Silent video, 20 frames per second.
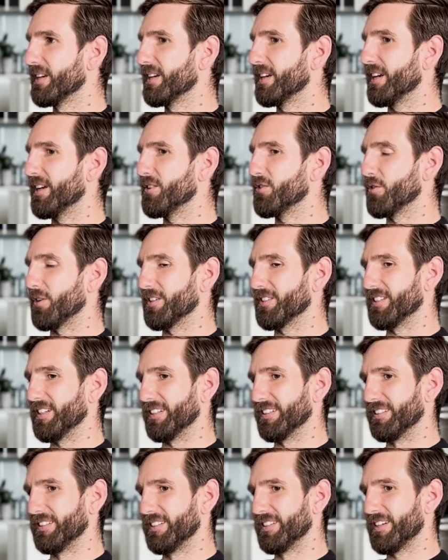
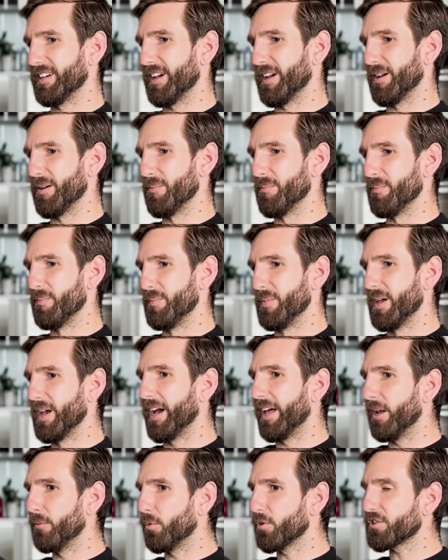Interesting. And
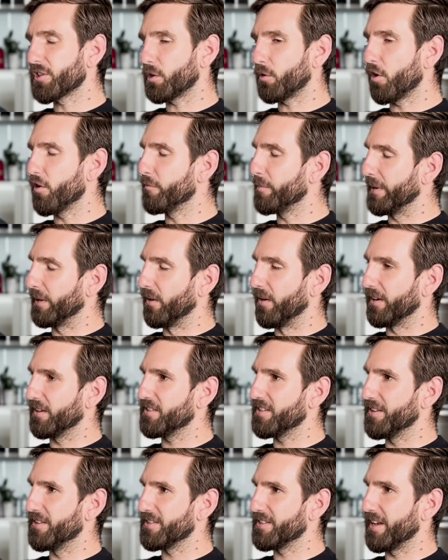then what's the growth been like
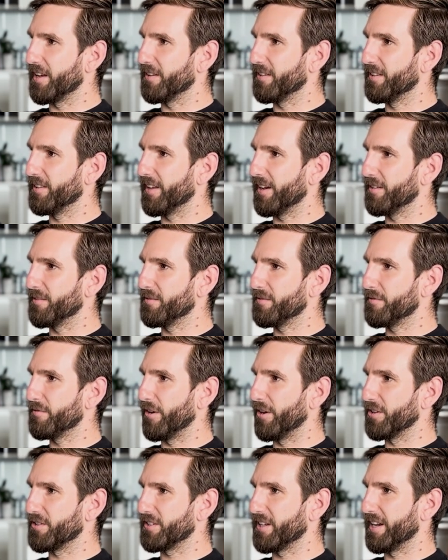since that
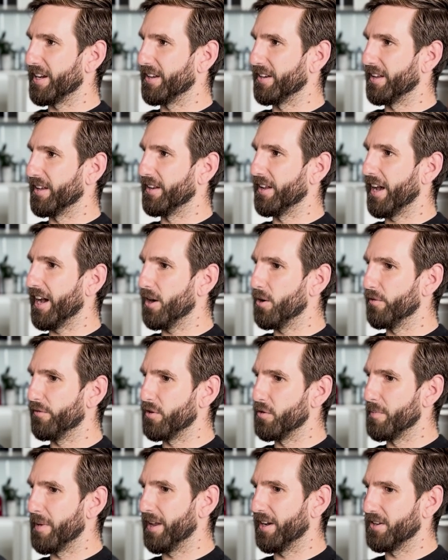first day? And how have
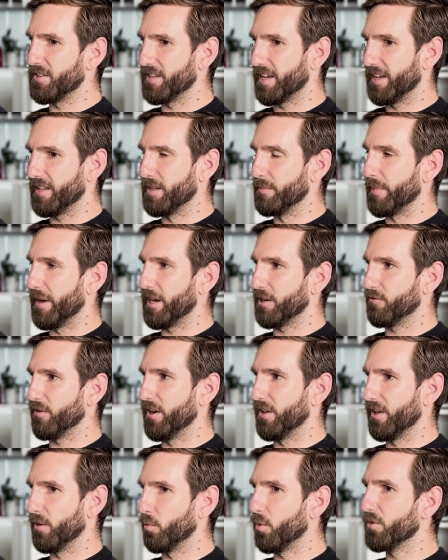you managed that in the
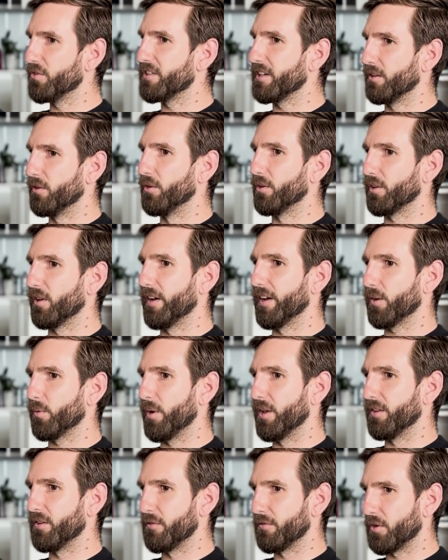background? Like, what does it look like
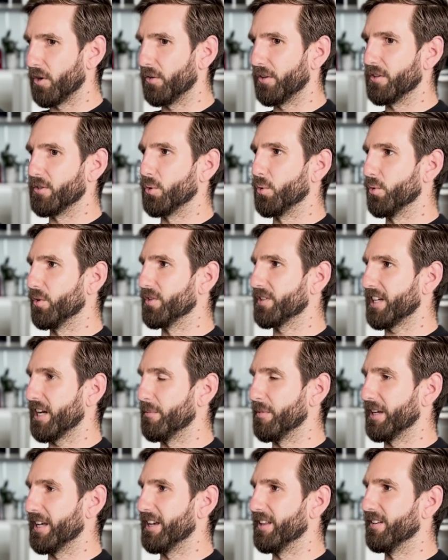when you've got these orders
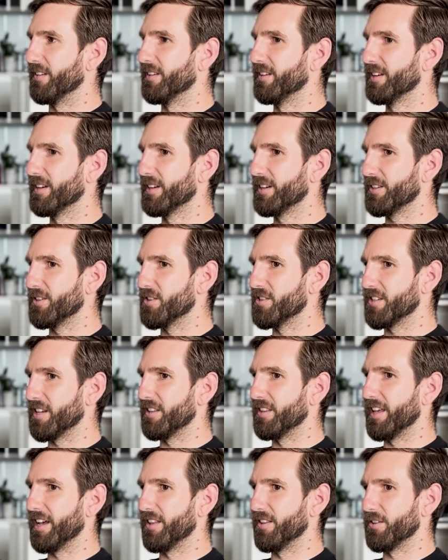coming in? You
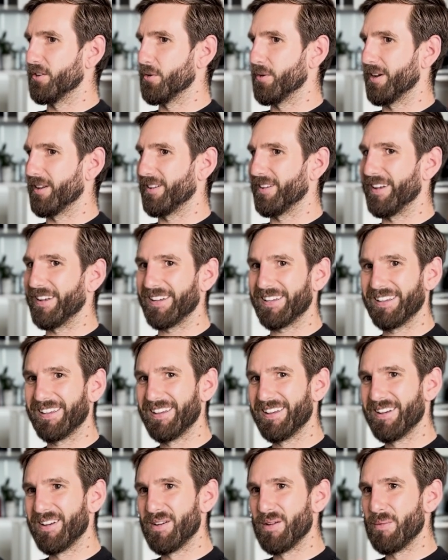said there that you had like
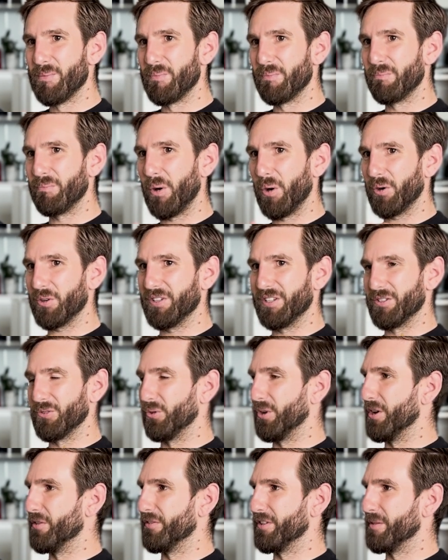boxes
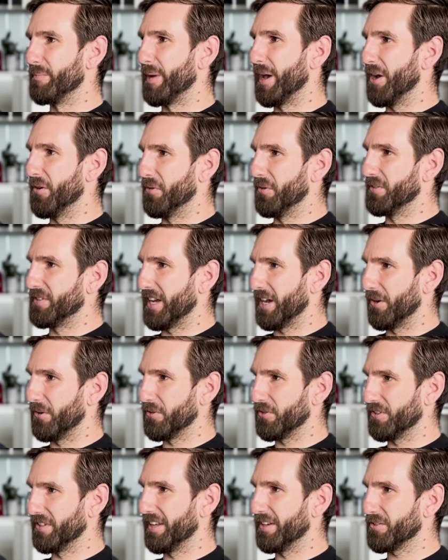all over your parents'
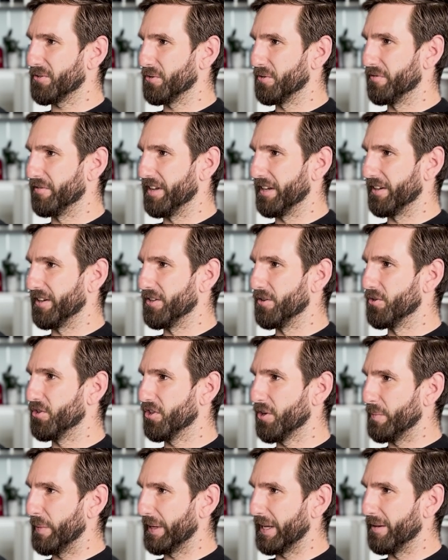house and that sort of thing. Are you
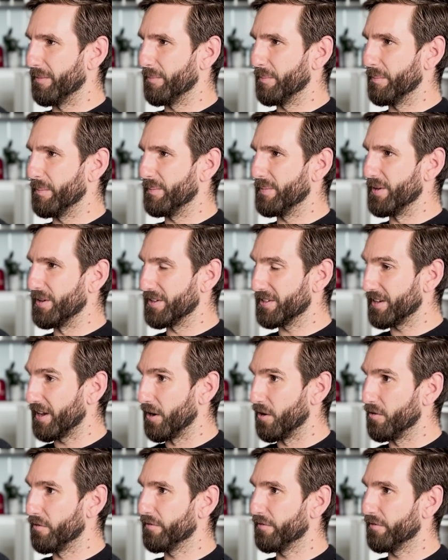shipping it yourself?